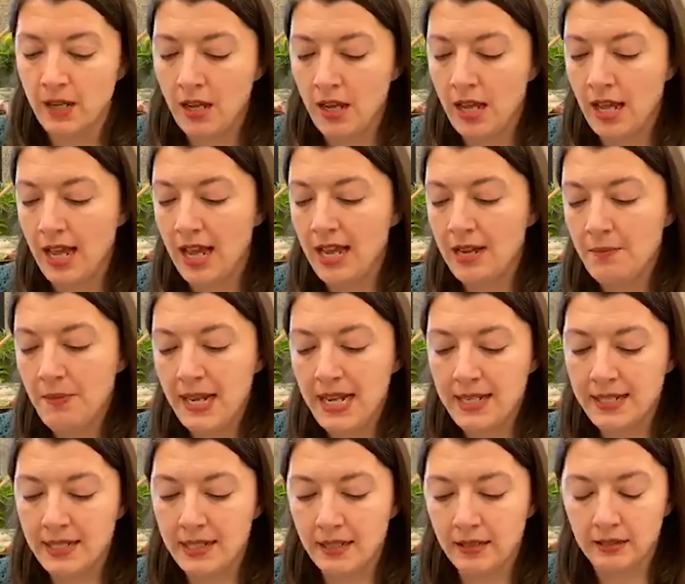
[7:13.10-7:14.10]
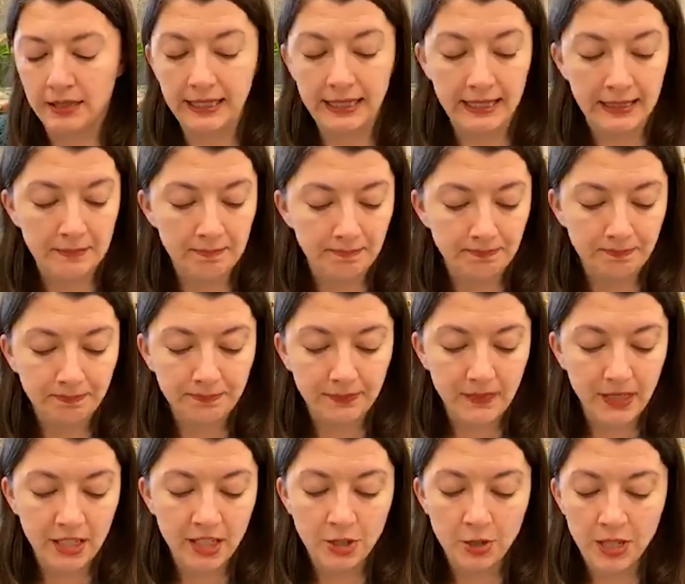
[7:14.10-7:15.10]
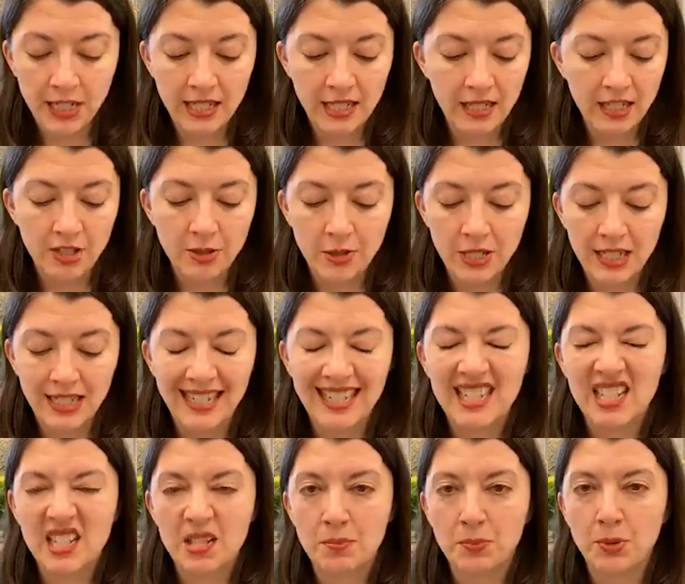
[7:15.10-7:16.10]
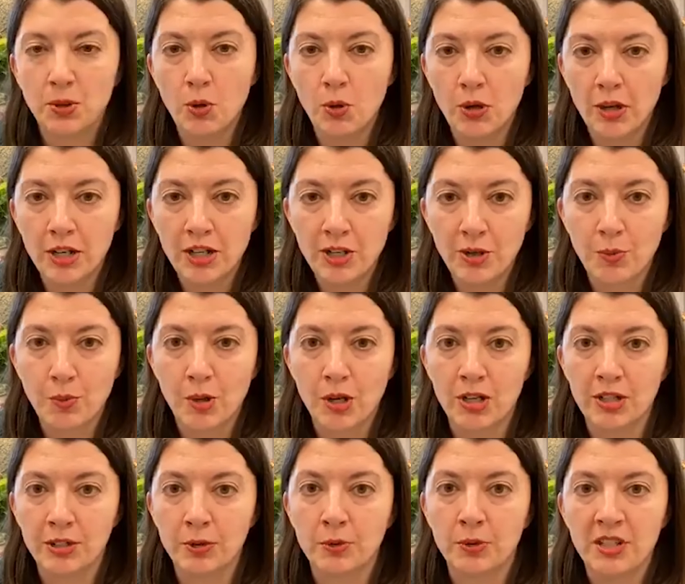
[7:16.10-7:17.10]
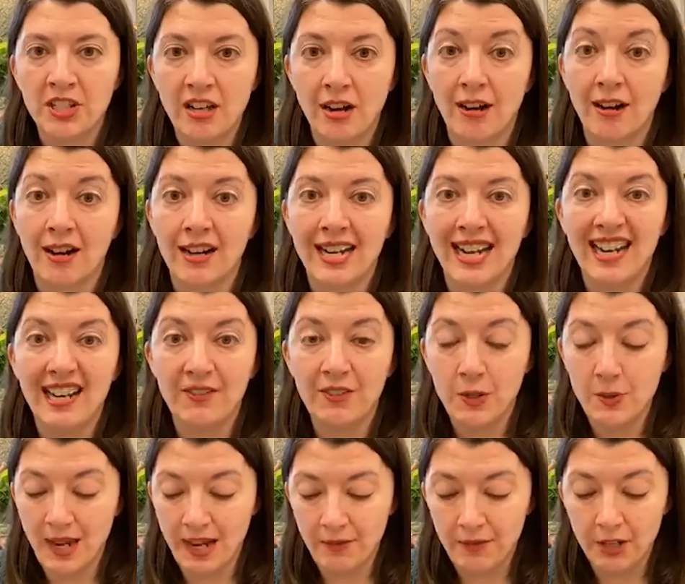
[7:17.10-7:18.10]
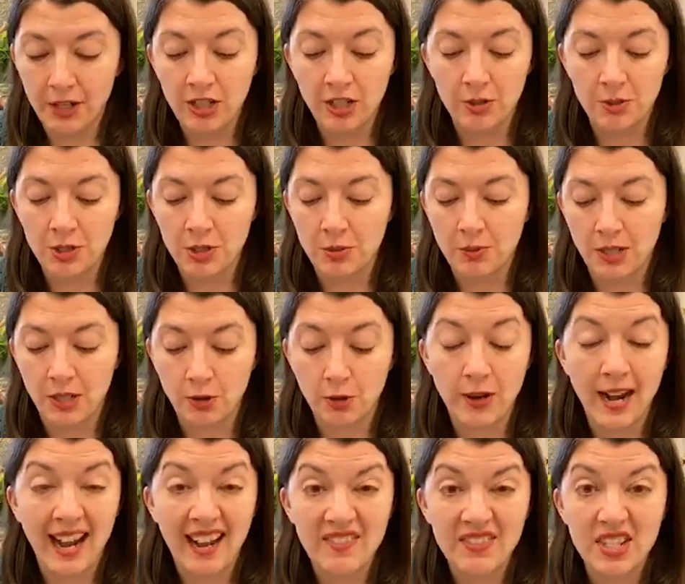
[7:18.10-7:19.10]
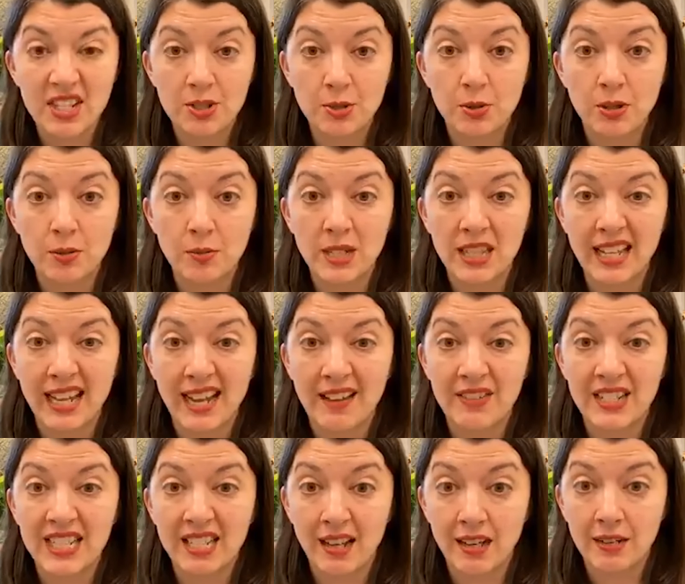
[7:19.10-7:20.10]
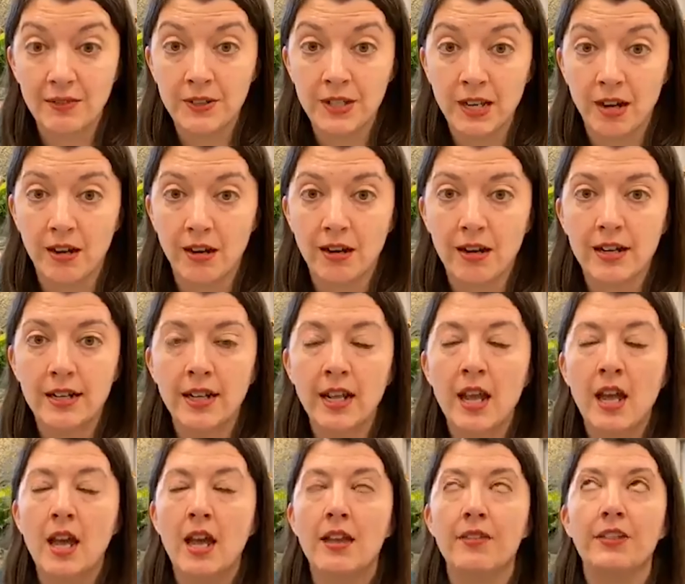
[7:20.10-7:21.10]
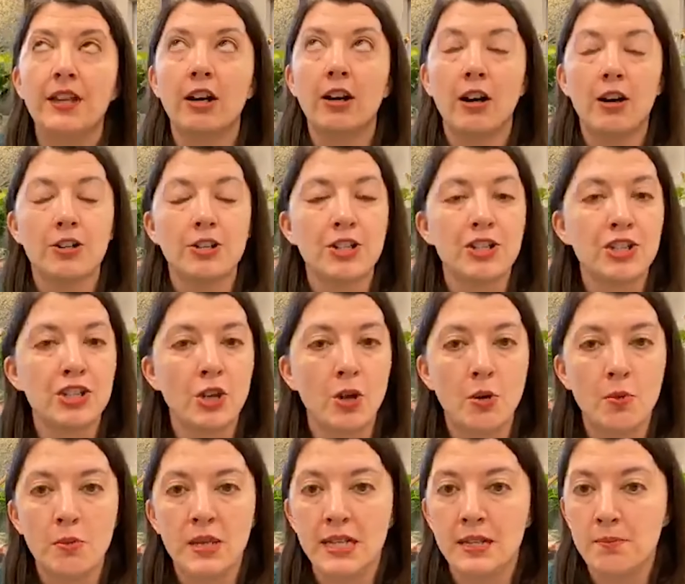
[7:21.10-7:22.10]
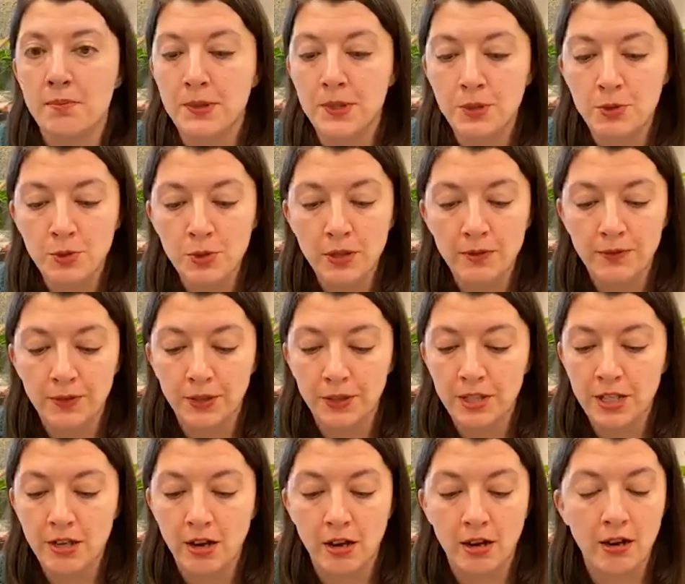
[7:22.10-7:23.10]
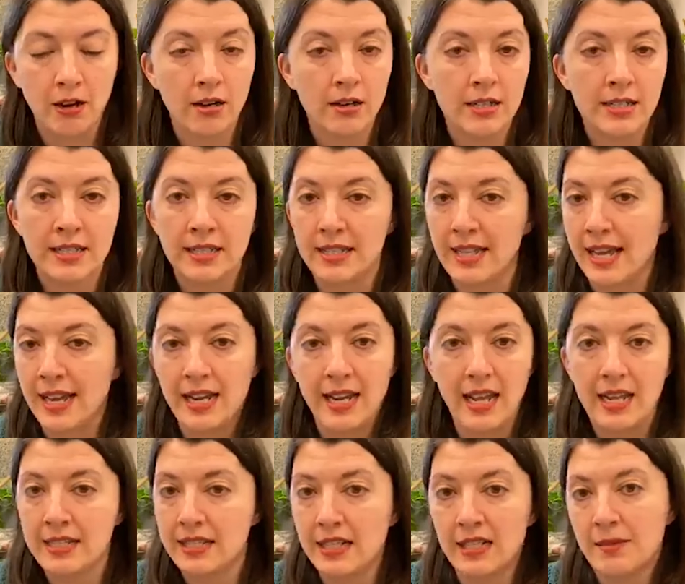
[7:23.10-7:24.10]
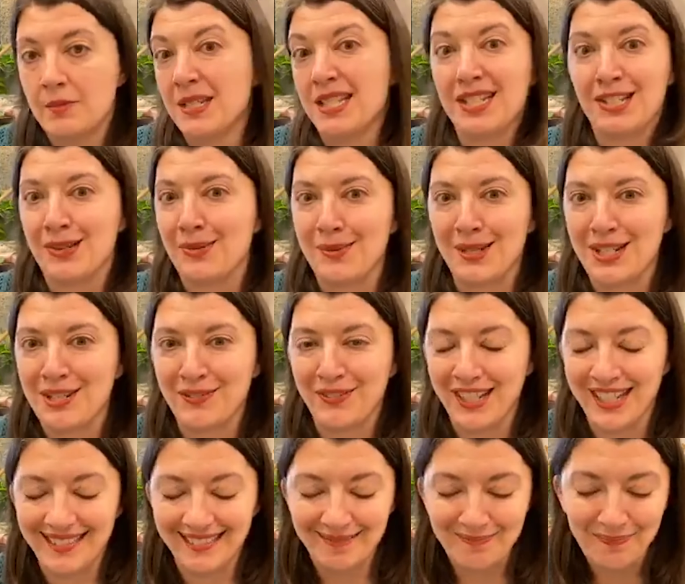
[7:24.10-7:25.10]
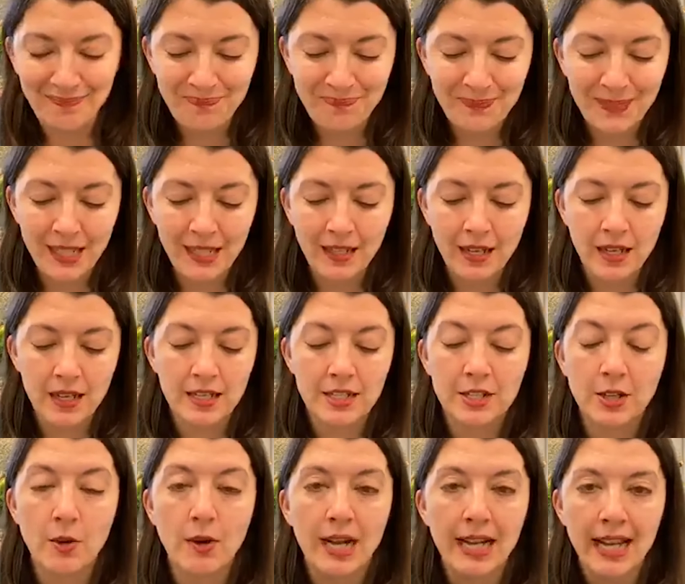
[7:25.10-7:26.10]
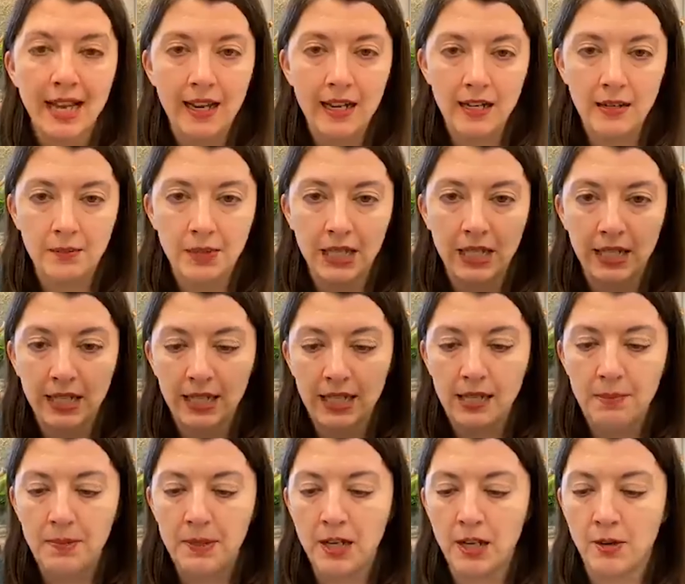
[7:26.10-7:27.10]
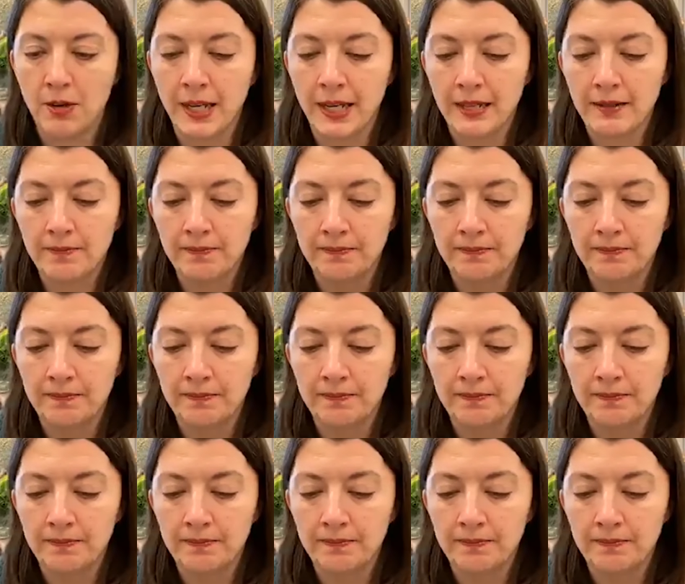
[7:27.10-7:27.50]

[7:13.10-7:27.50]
And basically, you can explore your world through yarn. And if you ever go to a craft store where they have a ton of yarn, there are so many beautiful yarns that it's going to be so much fun. So again, I'm going to keep going.